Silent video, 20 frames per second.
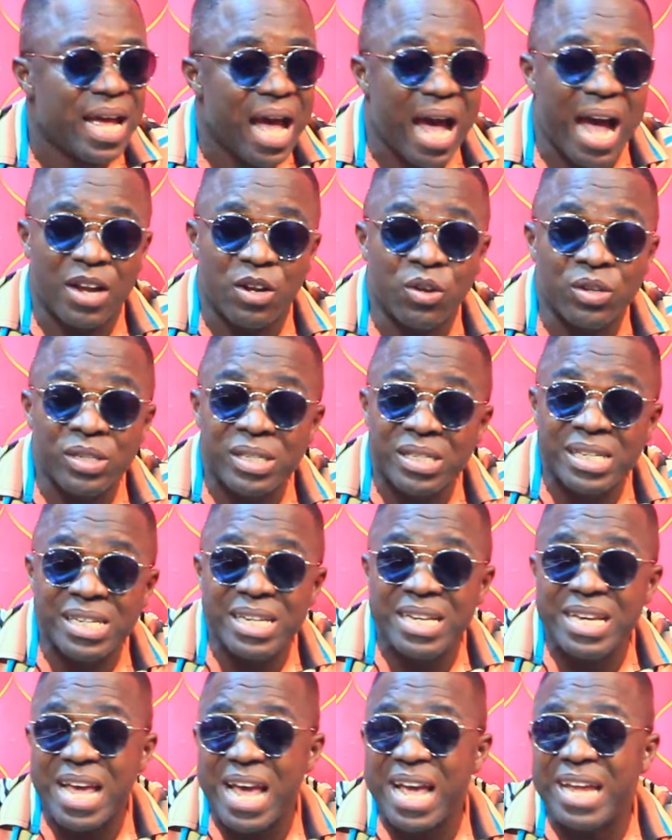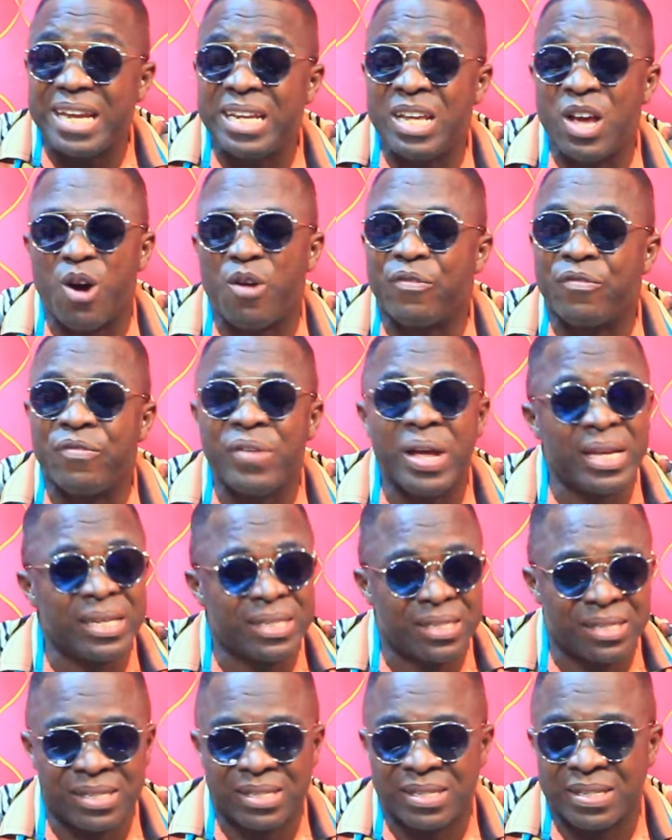I don't see any
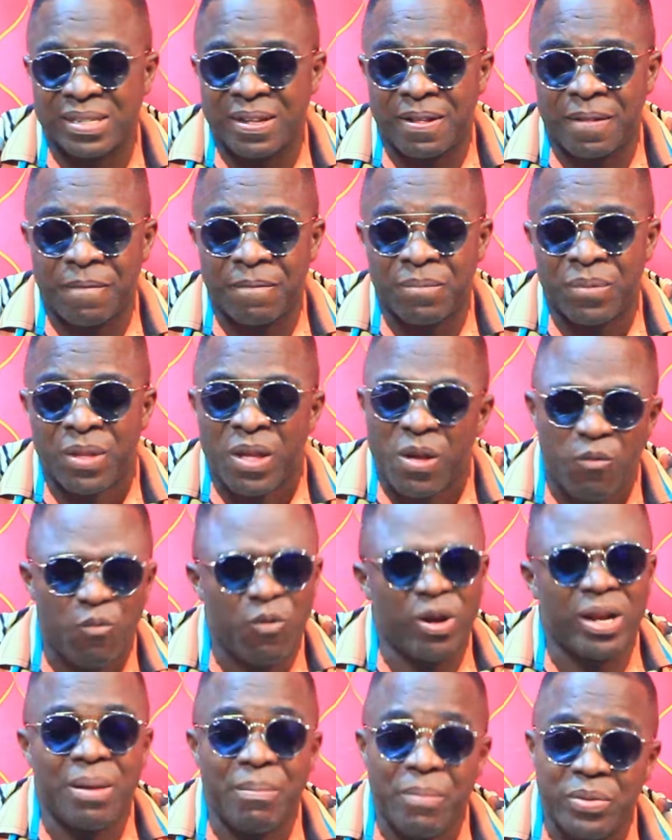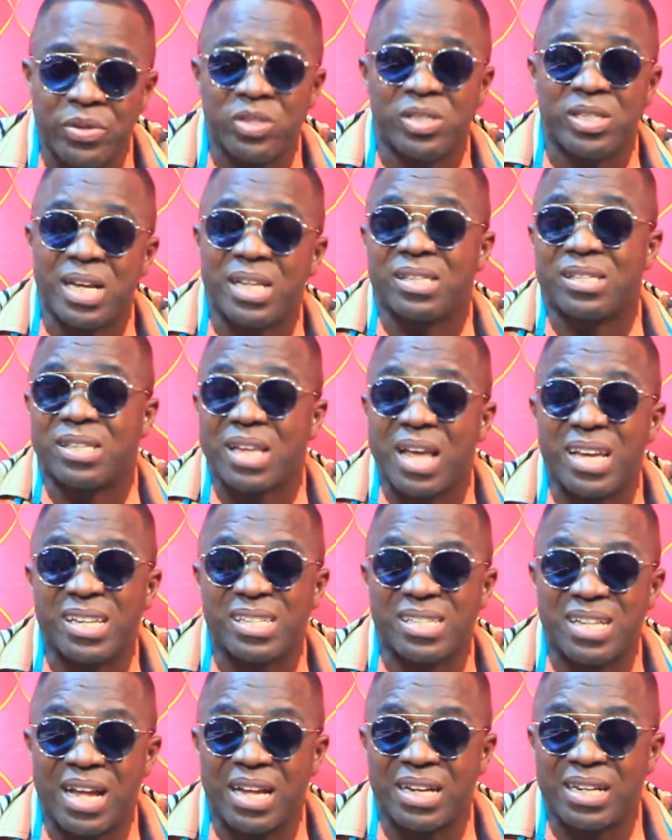offense when a musician
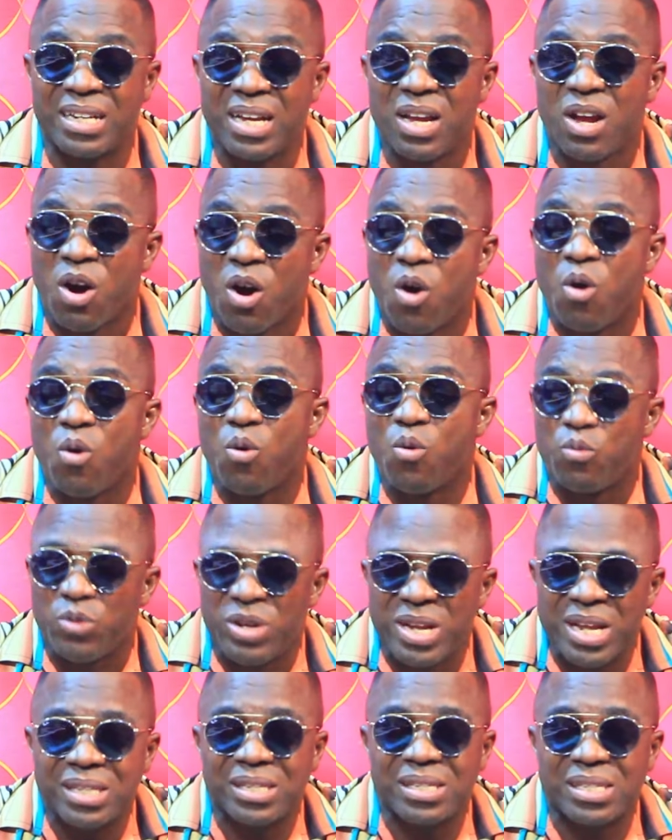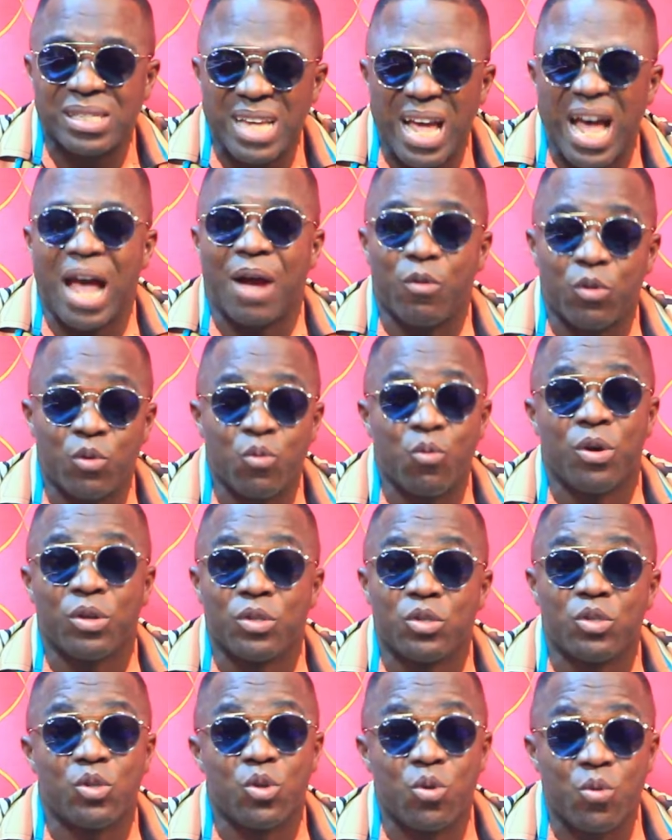says that, oh, this I would
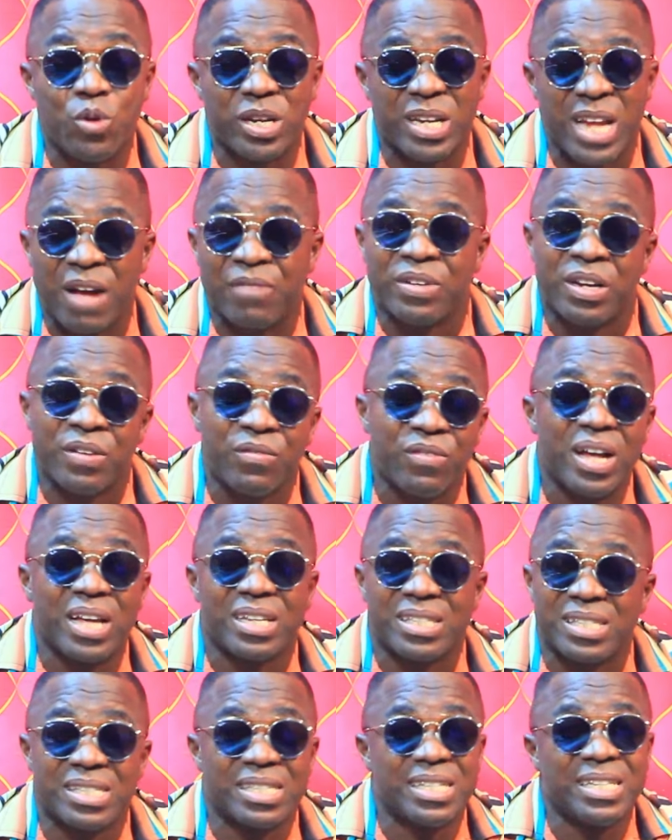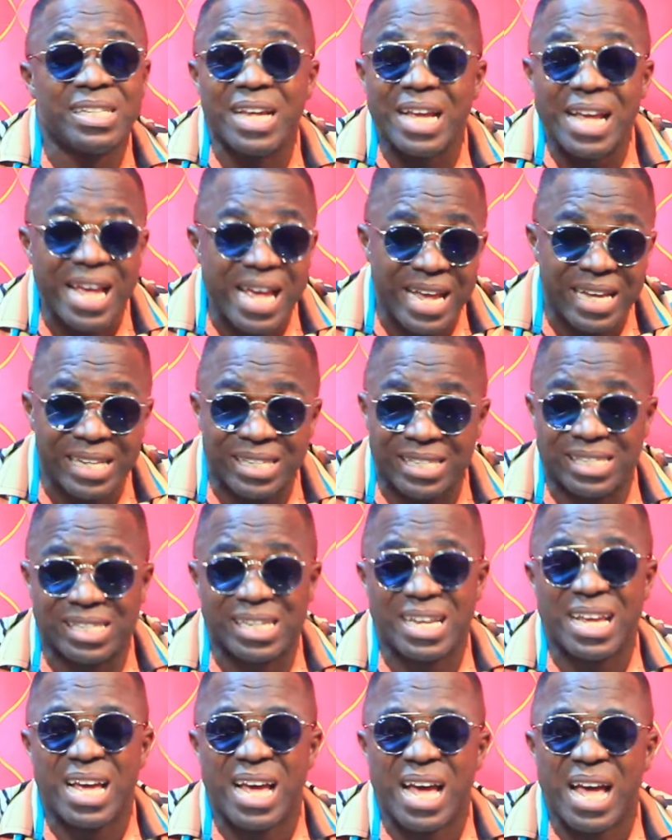want to do it. I've never seen it
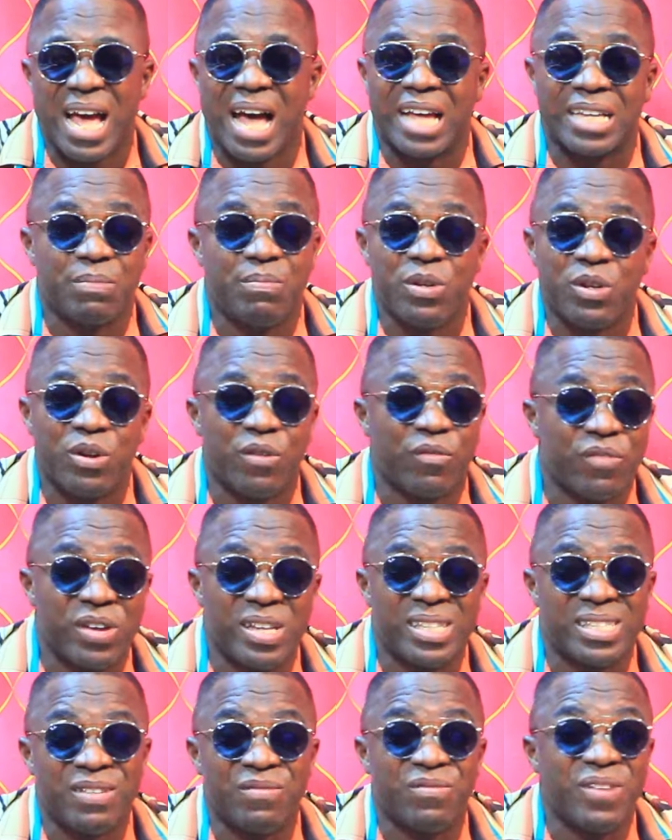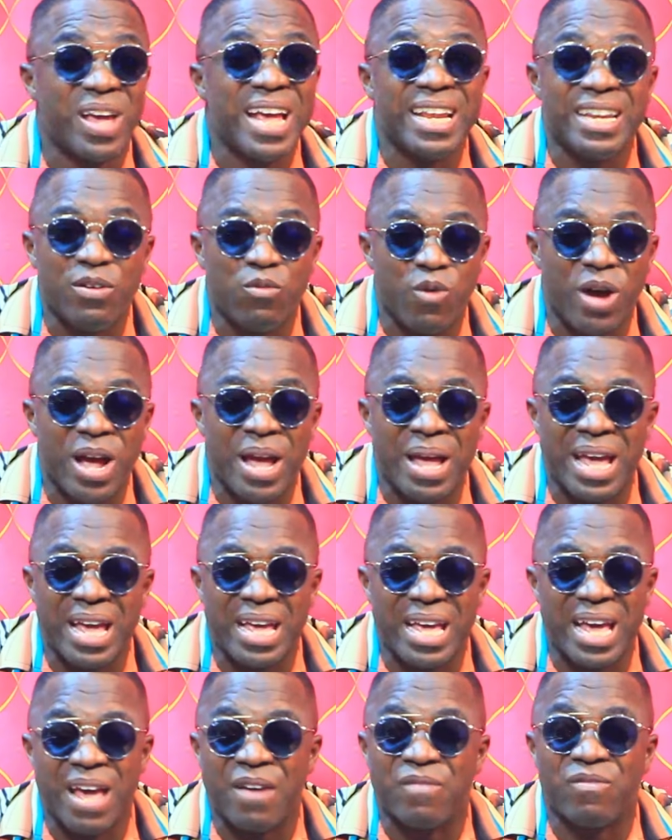as being offensive anywhere
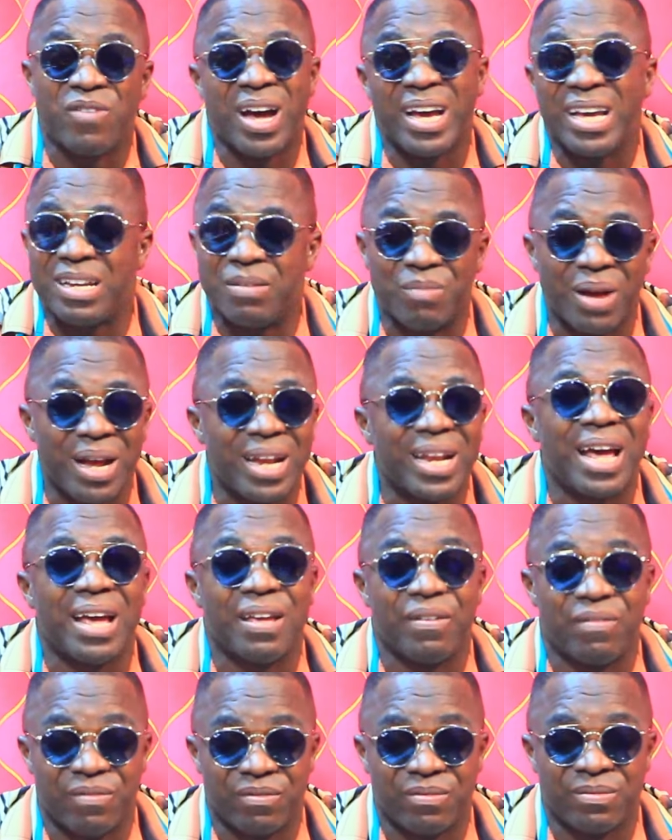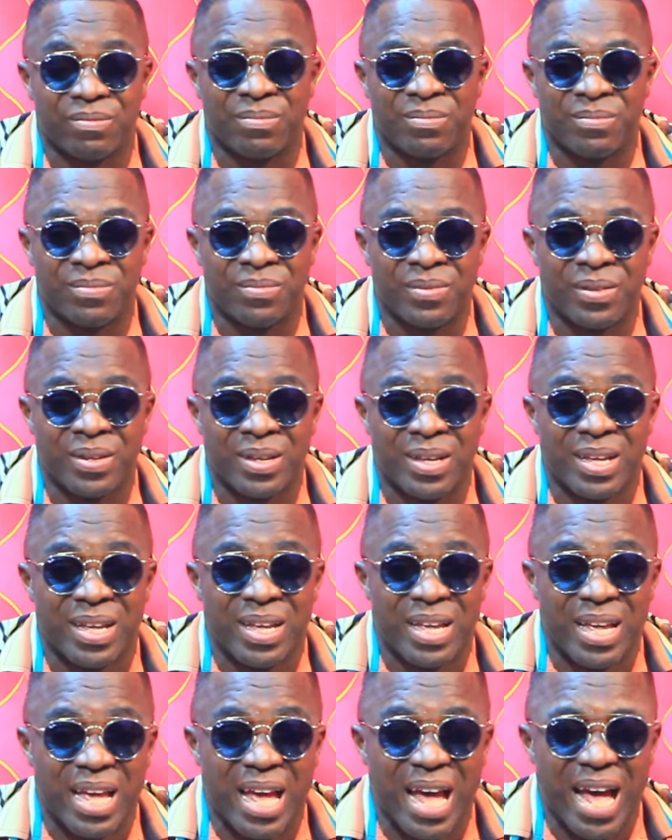ever in my life.
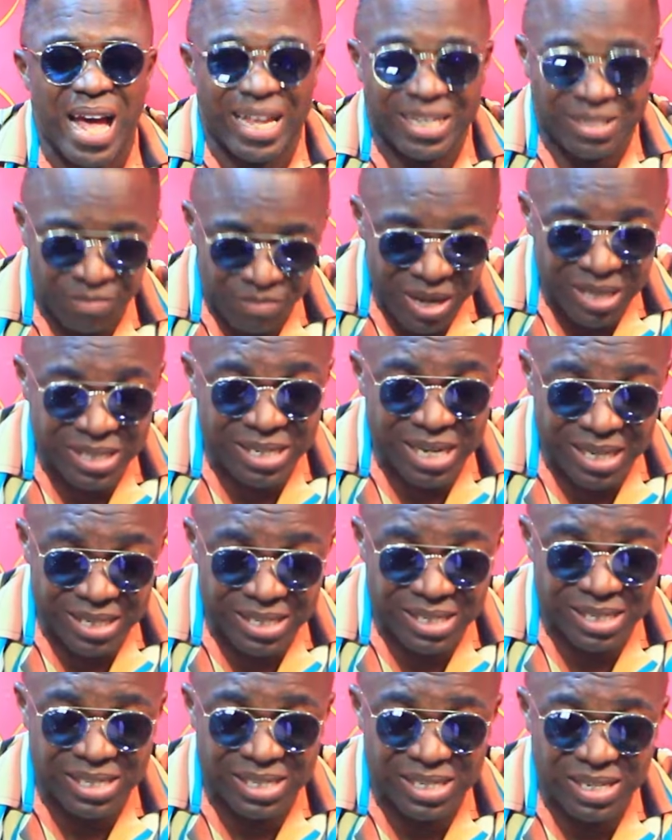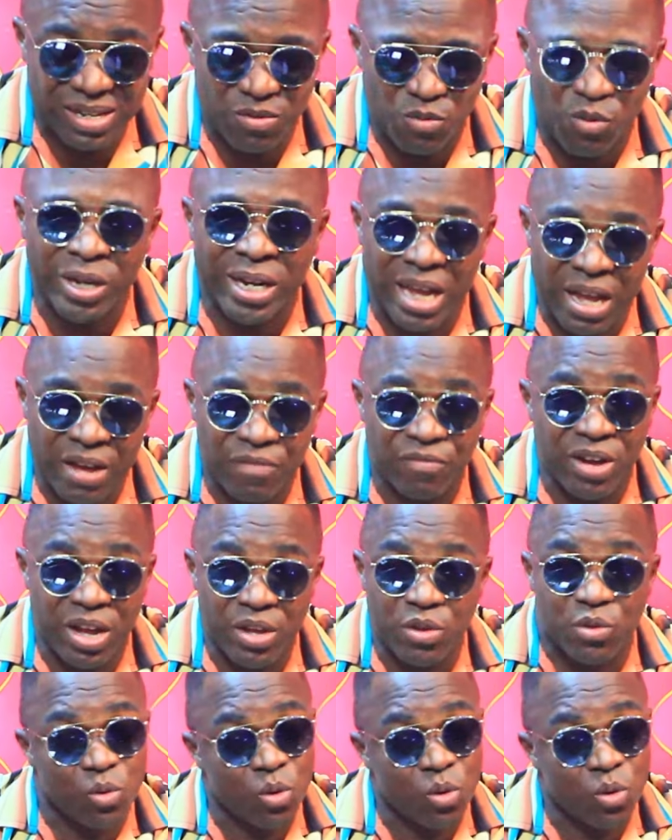As much as whatever you're